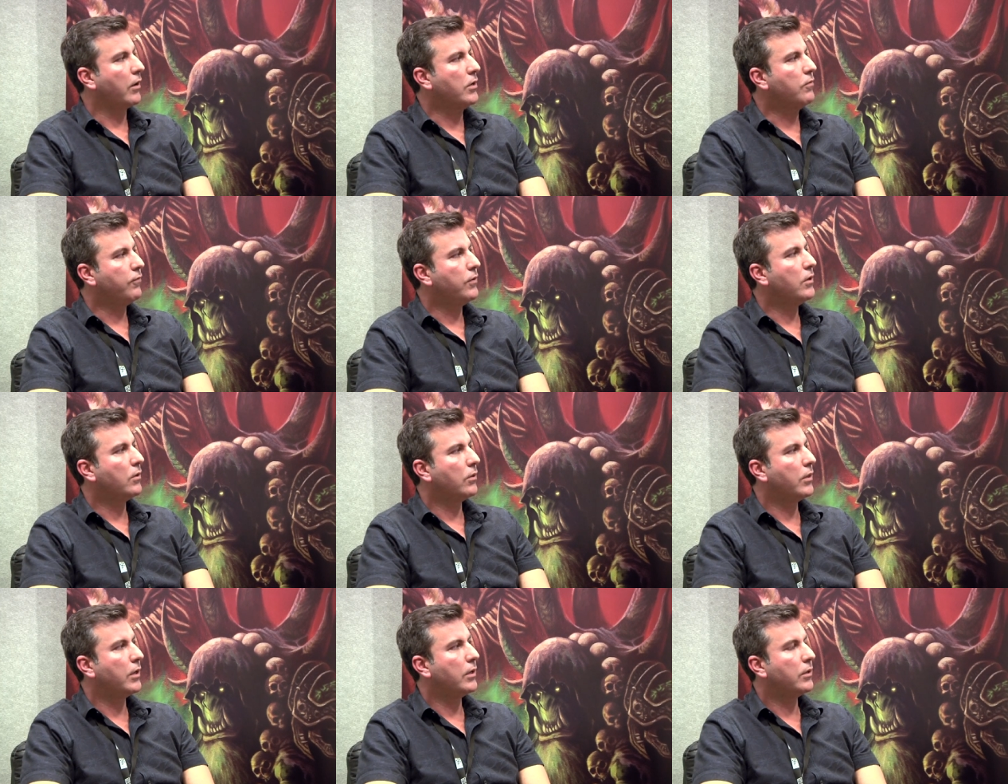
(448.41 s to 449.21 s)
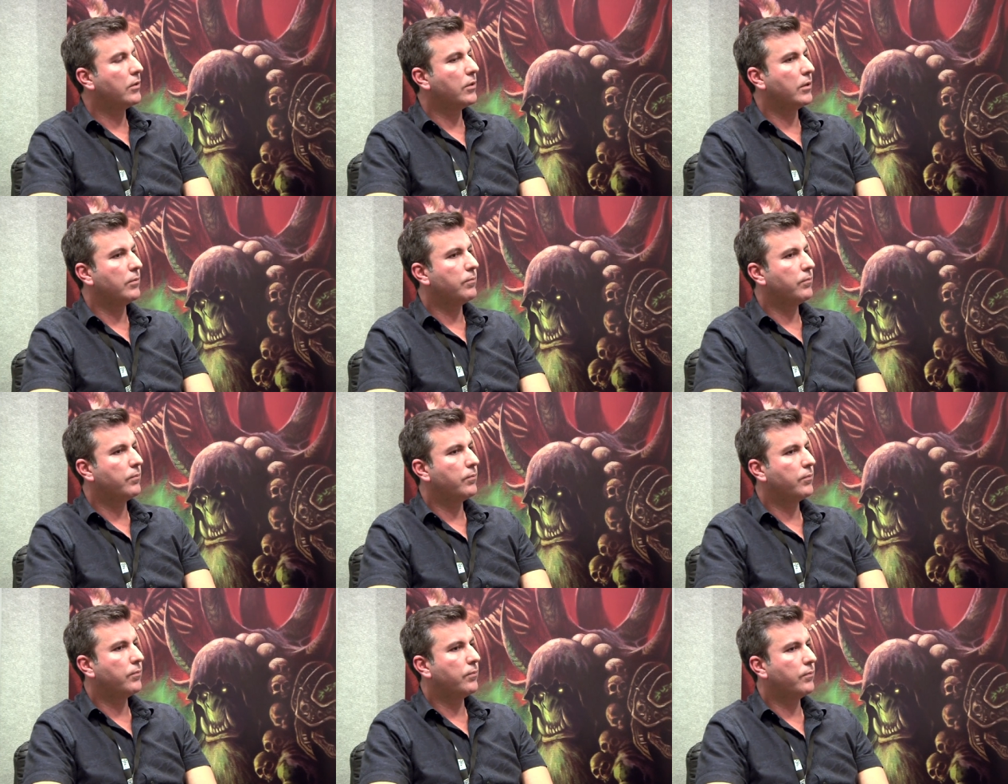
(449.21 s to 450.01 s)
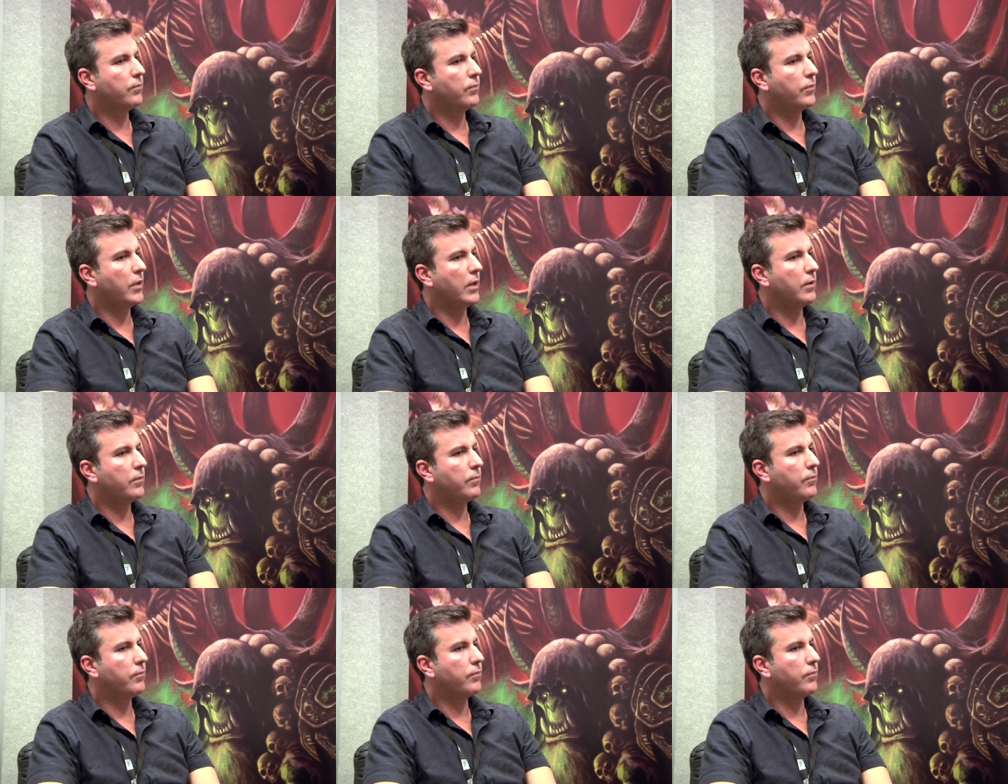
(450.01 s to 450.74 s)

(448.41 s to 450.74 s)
You feel the the the